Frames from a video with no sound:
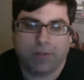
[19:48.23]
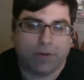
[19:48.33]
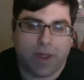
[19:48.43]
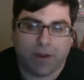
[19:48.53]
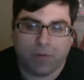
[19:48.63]
You're
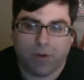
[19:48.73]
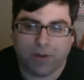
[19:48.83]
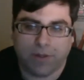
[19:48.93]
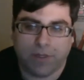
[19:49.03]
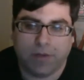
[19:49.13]
not going to
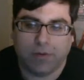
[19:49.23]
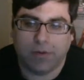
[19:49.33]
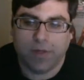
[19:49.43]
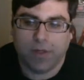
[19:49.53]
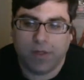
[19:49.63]
want to
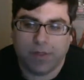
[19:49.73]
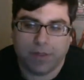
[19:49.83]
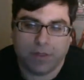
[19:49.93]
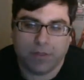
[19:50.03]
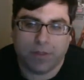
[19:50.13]
deal.
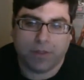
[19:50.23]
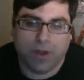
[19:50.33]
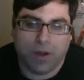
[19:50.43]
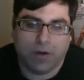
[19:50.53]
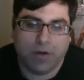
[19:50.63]
This is
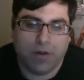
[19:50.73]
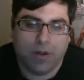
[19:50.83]
bizarre.